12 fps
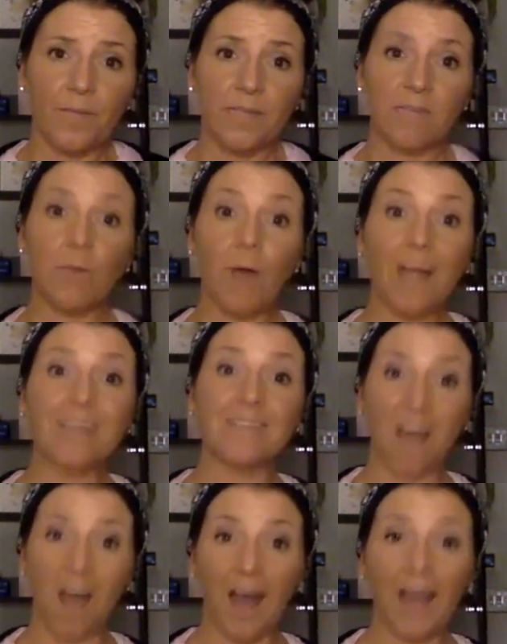So
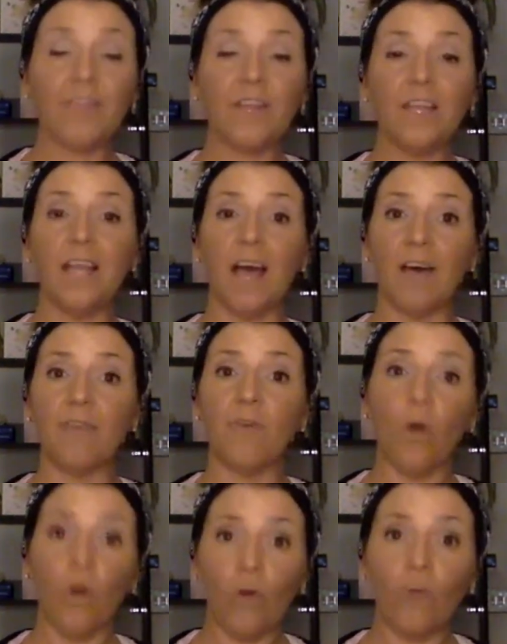it's either love
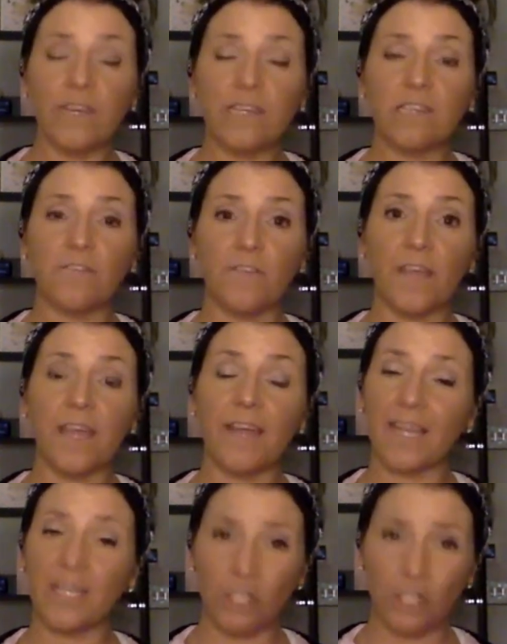or it's fear,
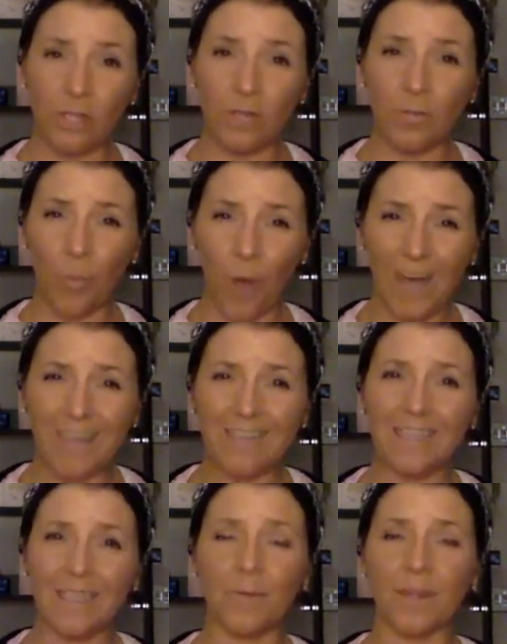and choose
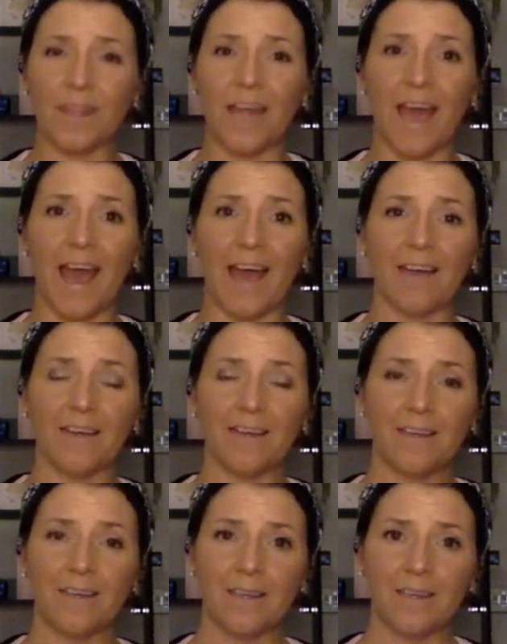wisely with that.
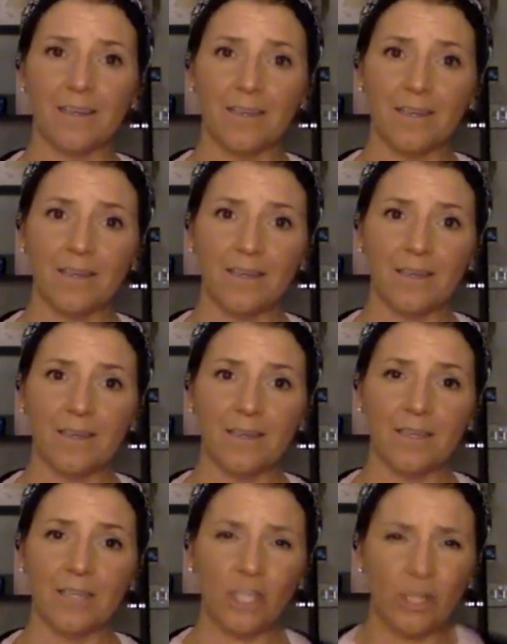
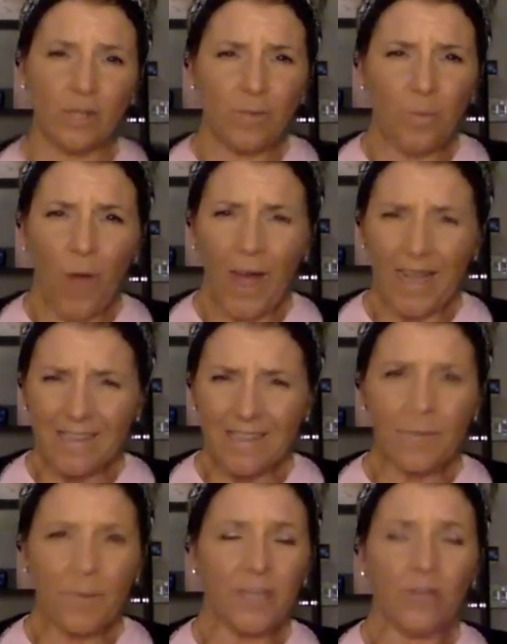Choose
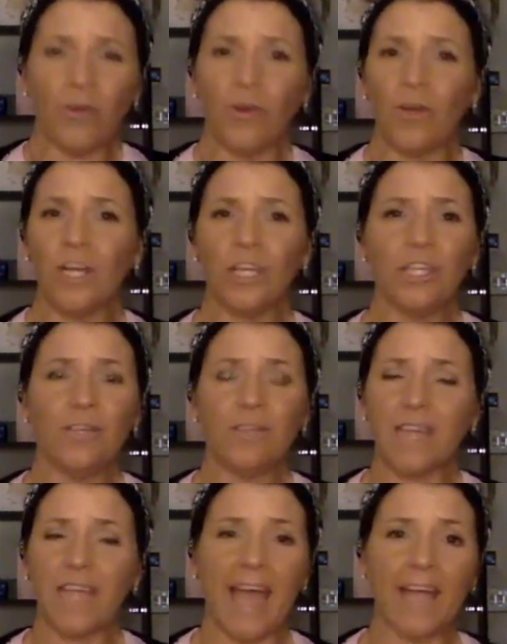wisely when you're
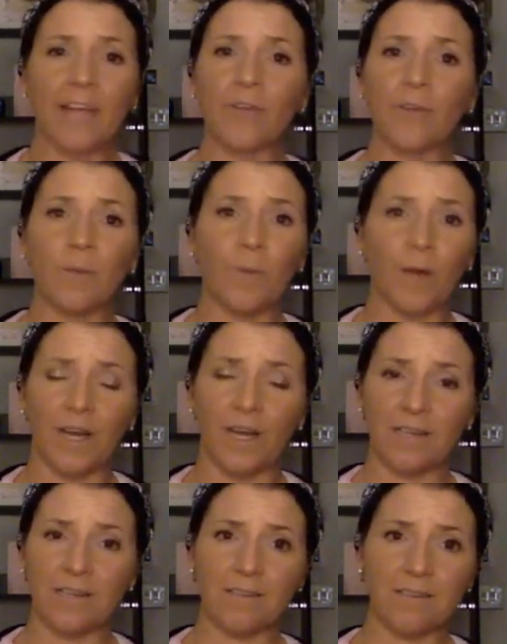using angry
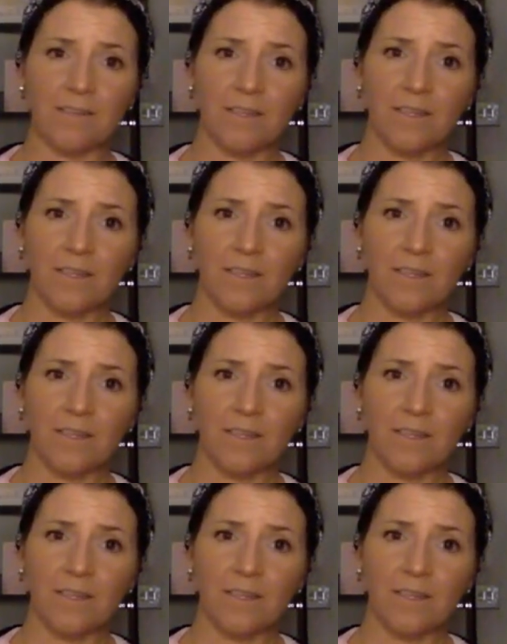words.